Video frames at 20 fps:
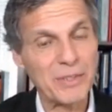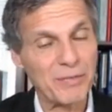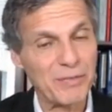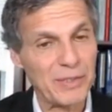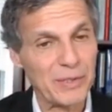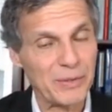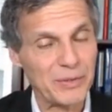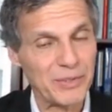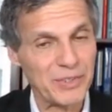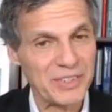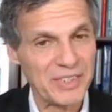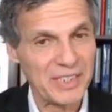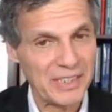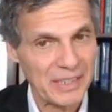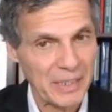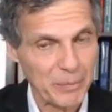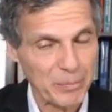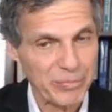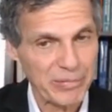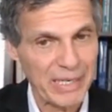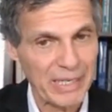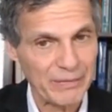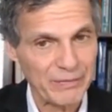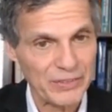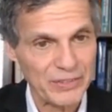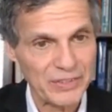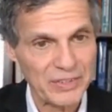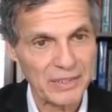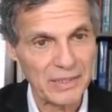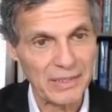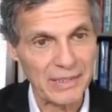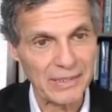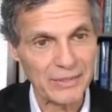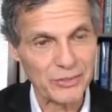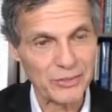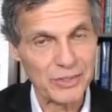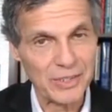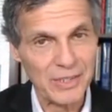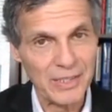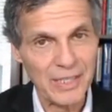of leucine at breakfast and
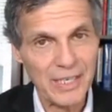lunch.